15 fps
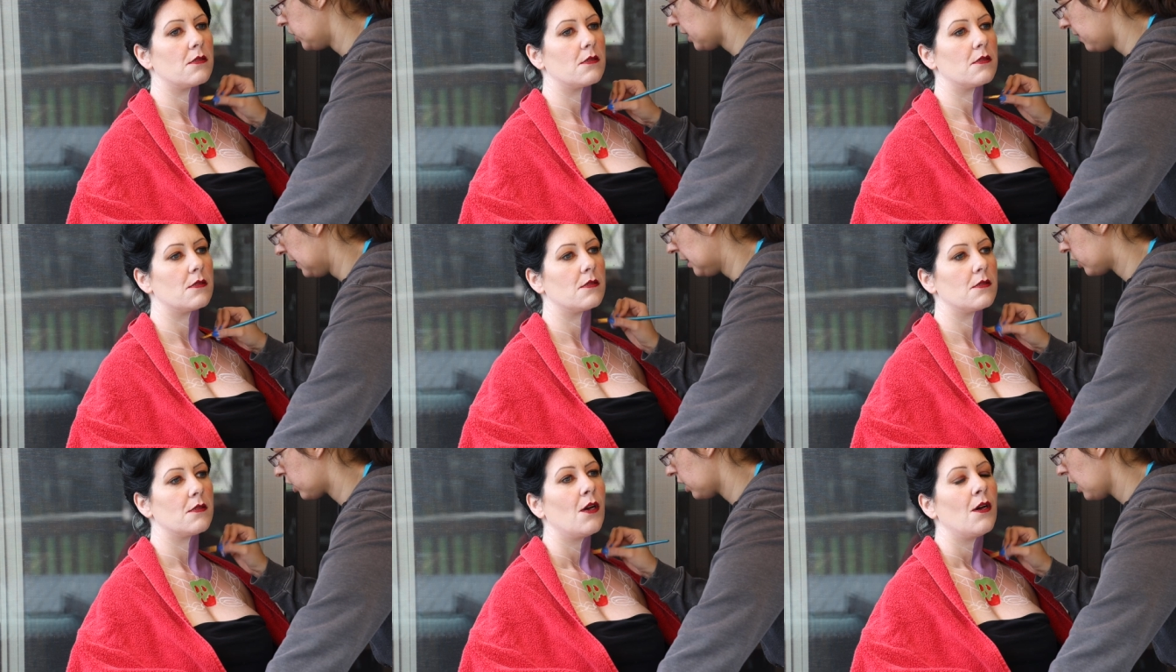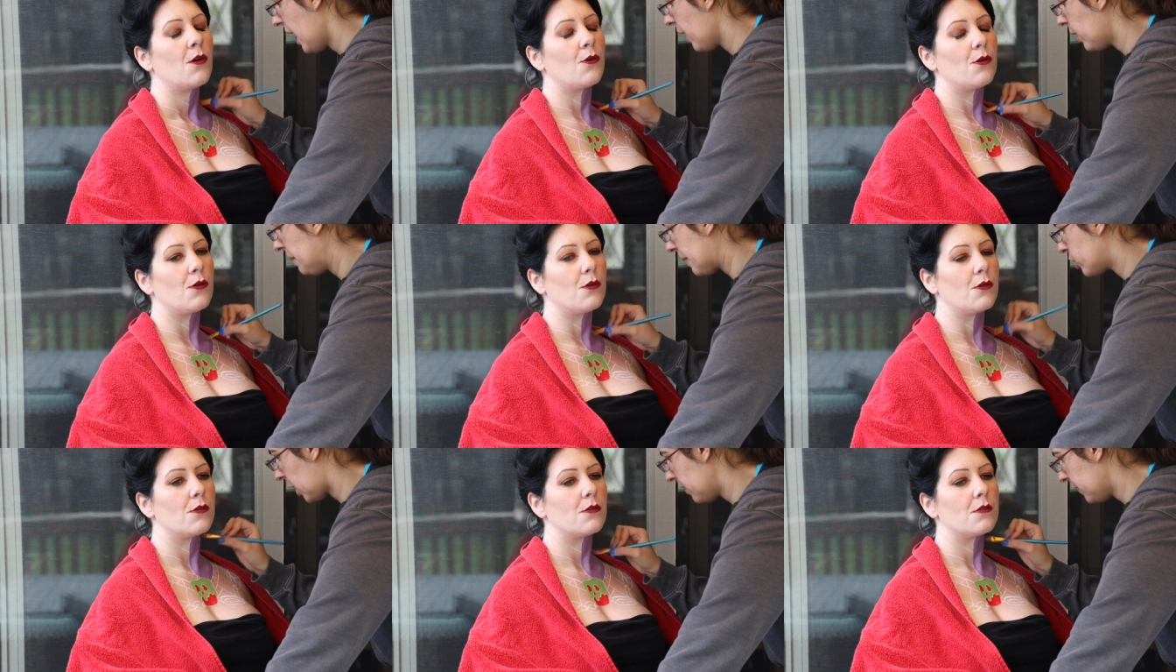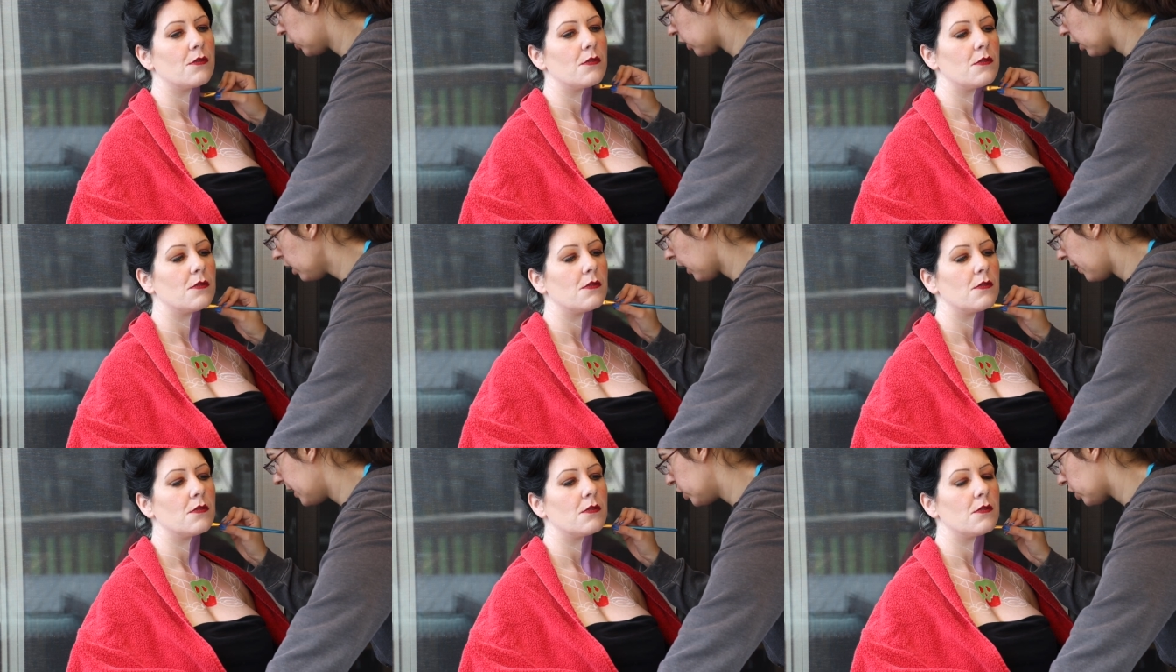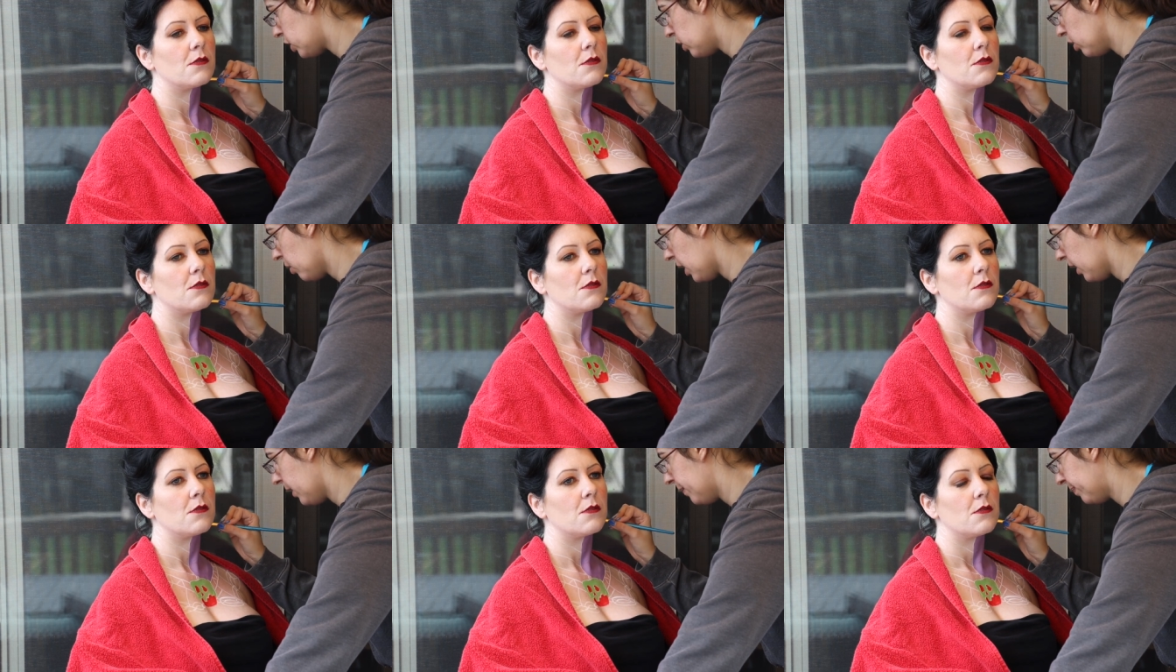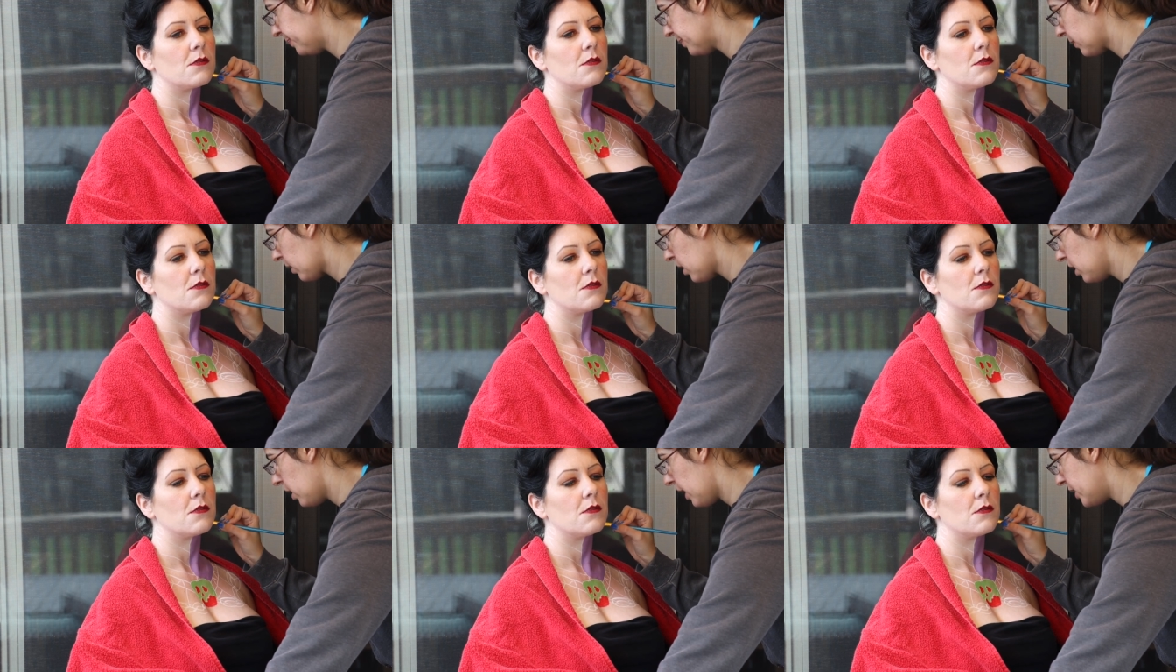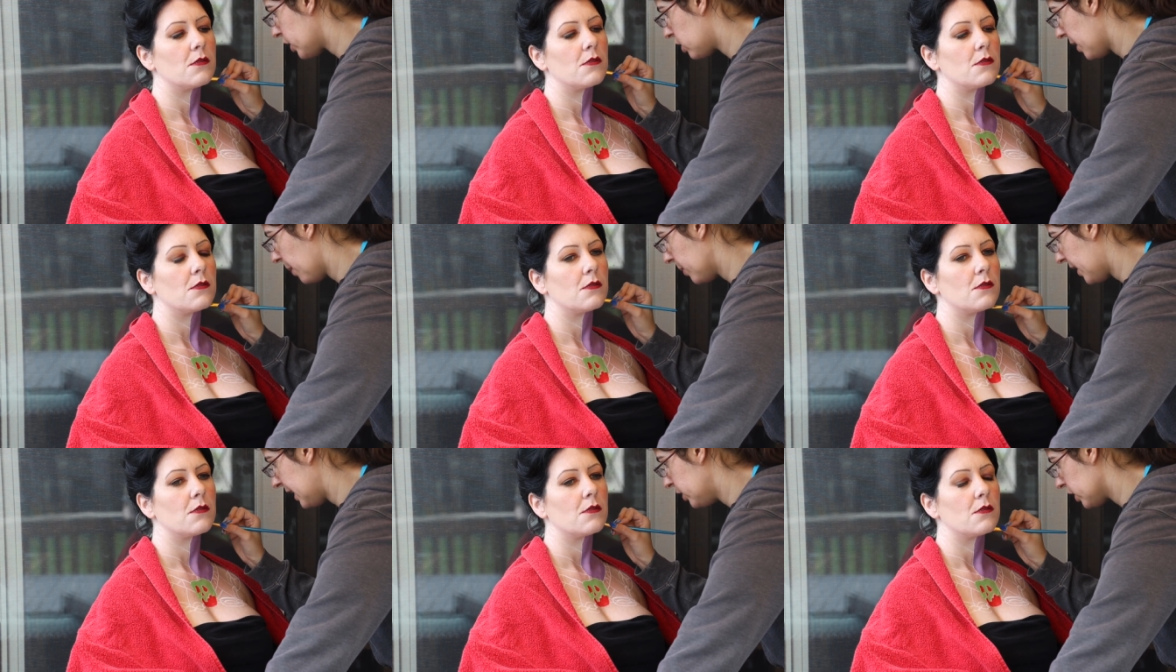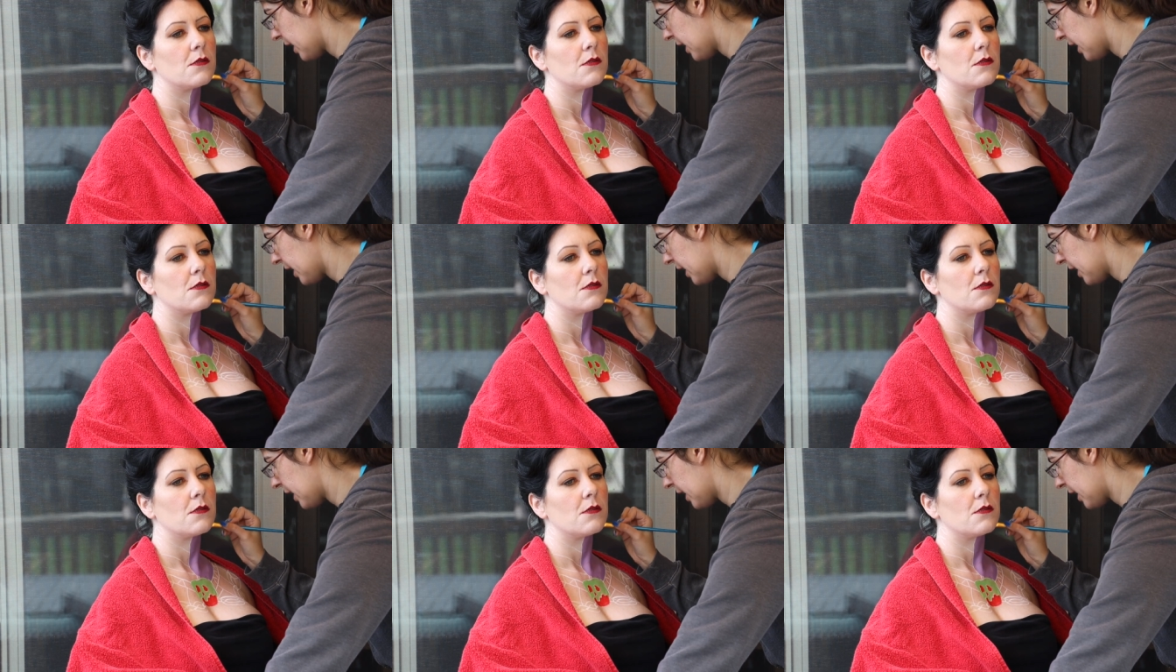First she does the blocks in the main colors, then she adds